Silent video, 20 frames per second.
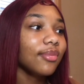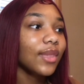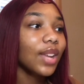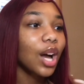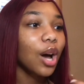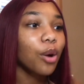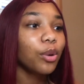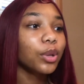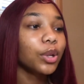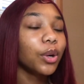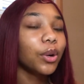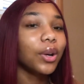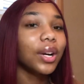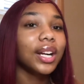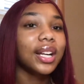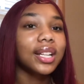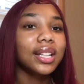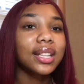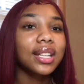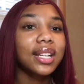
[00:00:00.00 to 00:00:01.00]
I don't know, or
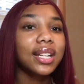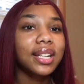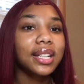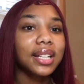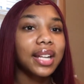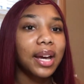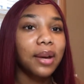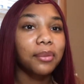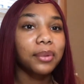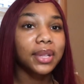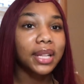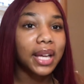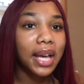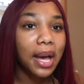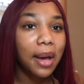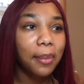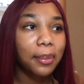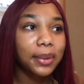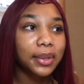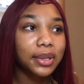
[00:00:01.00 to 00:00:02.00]
anything that really
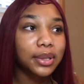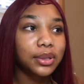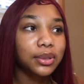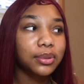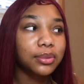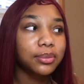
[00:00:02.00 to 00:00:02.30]
happened.